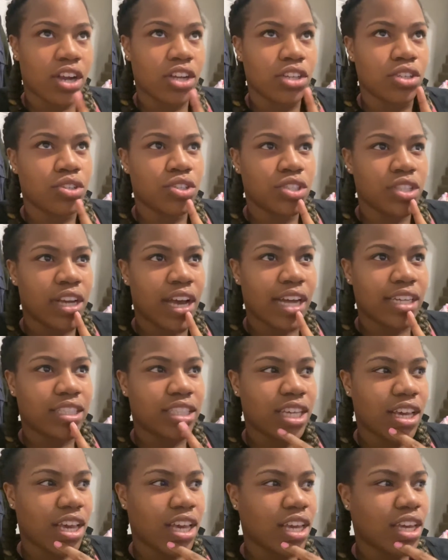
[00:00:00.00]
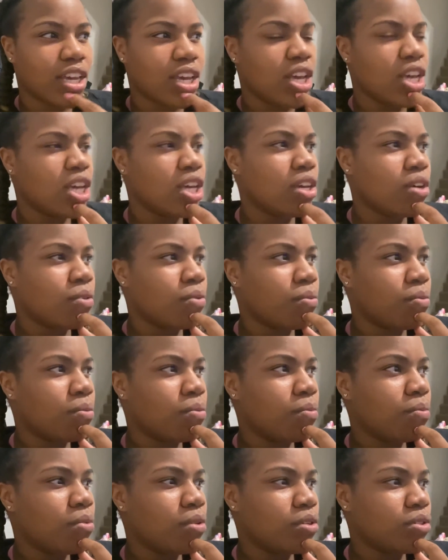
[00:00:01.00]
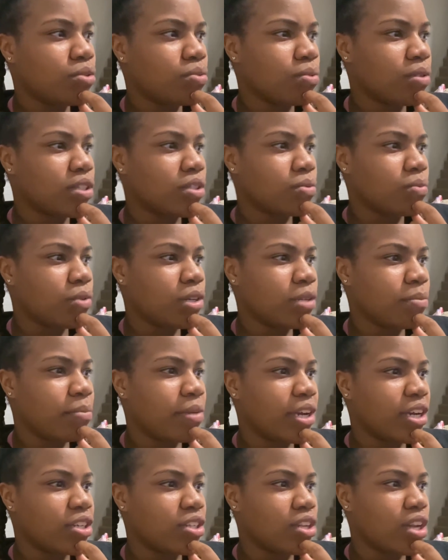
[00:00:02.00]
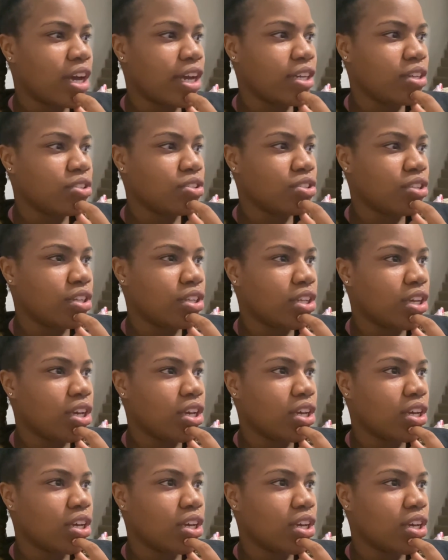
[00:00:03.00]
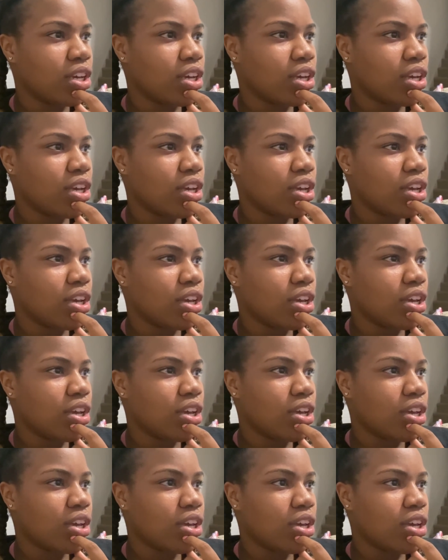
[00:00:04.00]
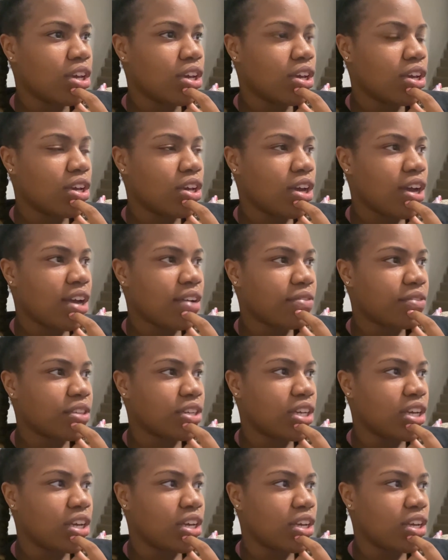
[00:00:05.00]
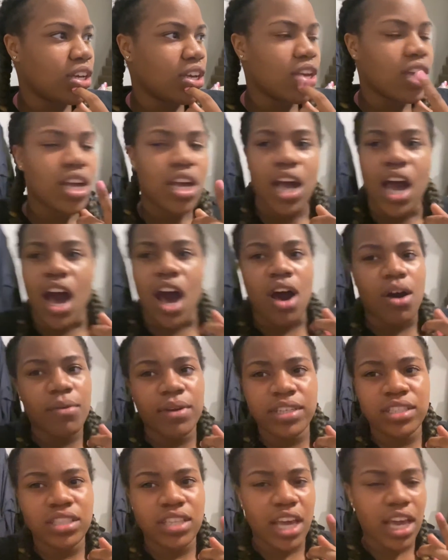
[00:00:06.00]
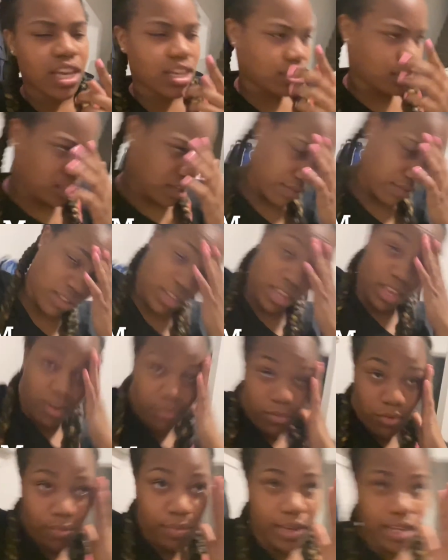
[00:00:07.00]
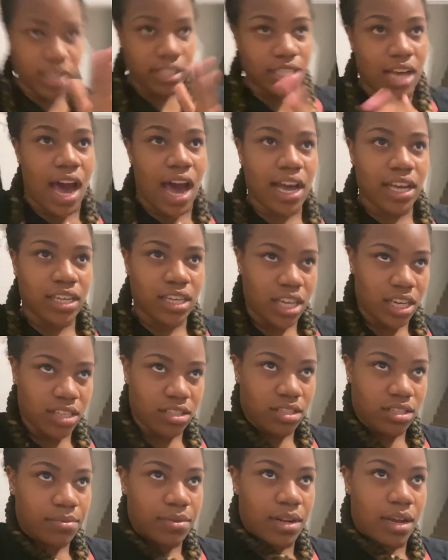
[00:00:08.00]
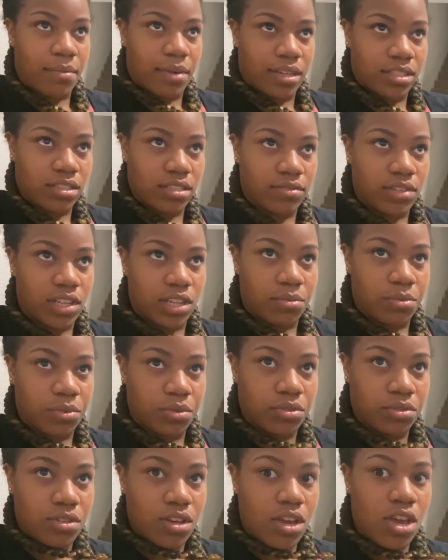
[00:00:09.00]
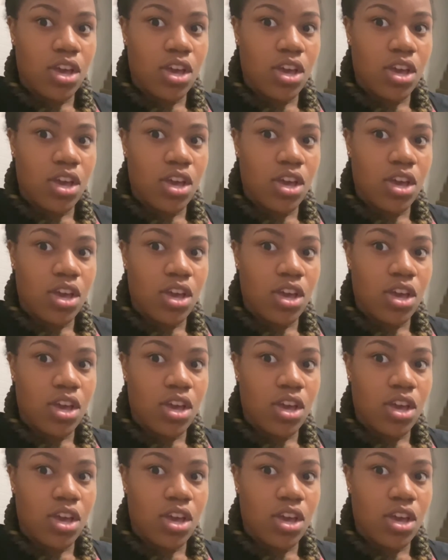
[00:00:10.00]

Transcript: Usually I take, which one, what bear did I usually take? I don't know. I forget. I always take a stuffed animal because I can't sleep without my stuffed animals.